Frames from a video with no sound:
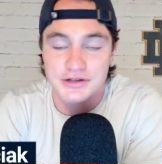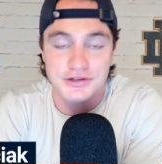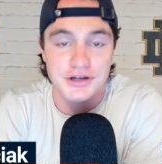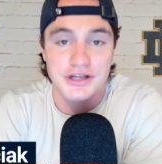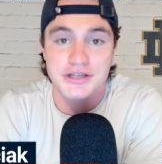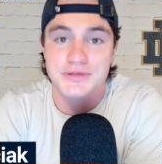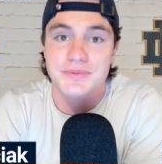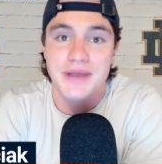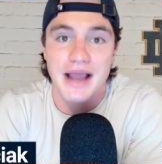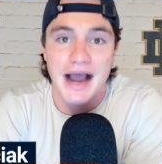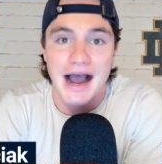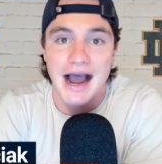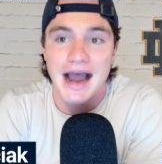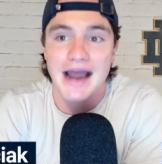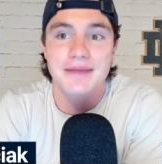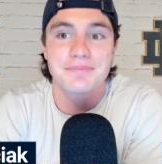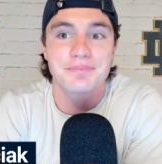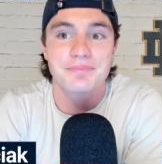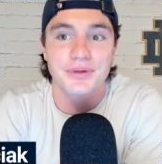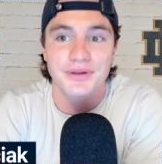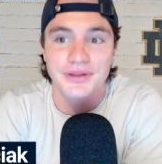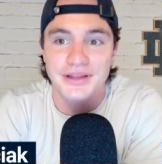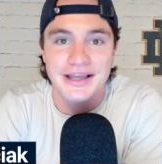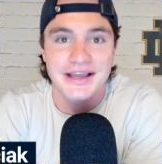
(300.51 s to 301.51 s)
and trust me, I
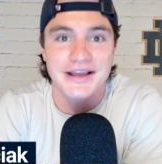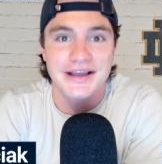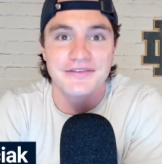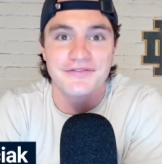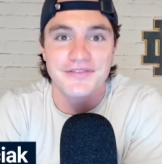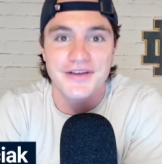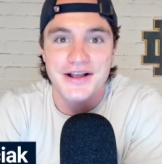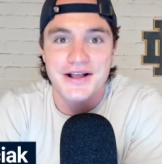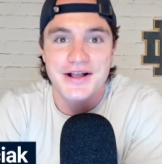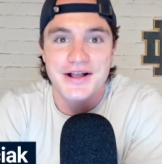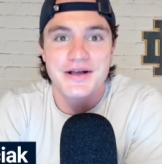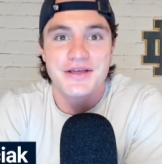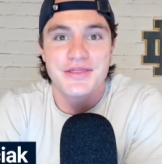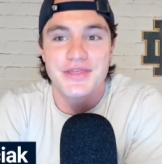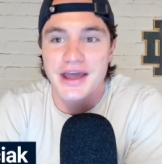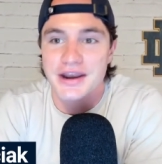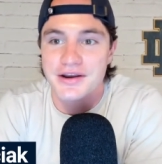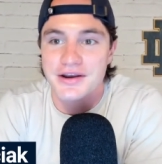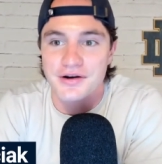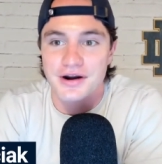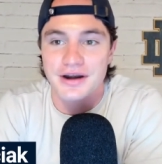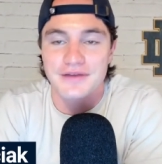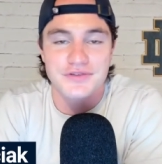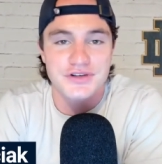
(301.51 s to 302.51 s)
believe
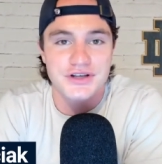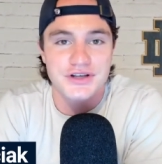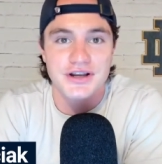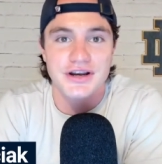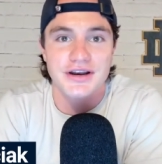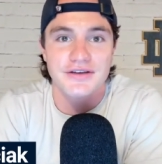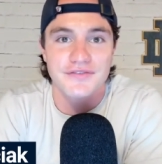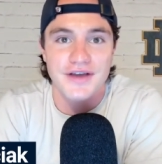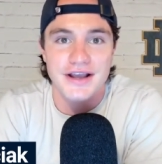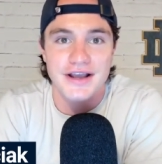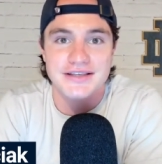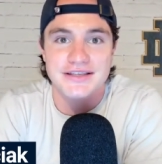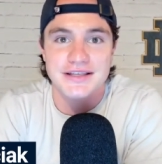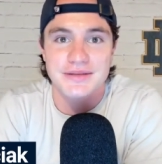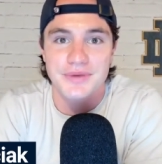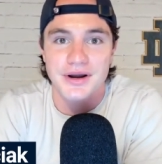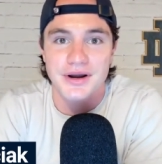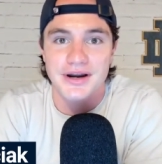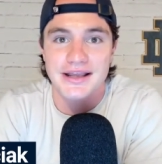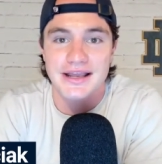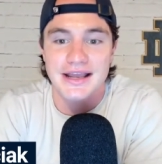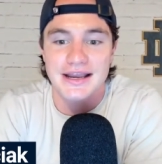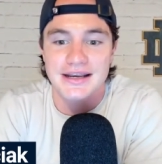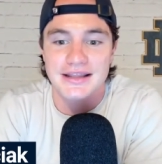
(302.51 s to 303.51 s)
that Notre Dame should invest the
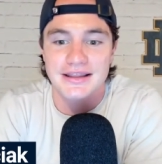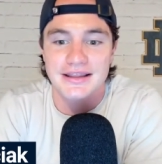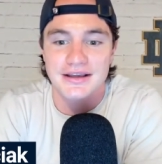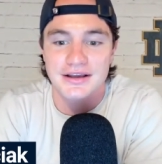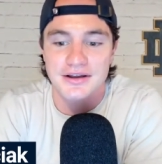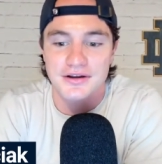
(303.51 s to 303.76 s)
money into the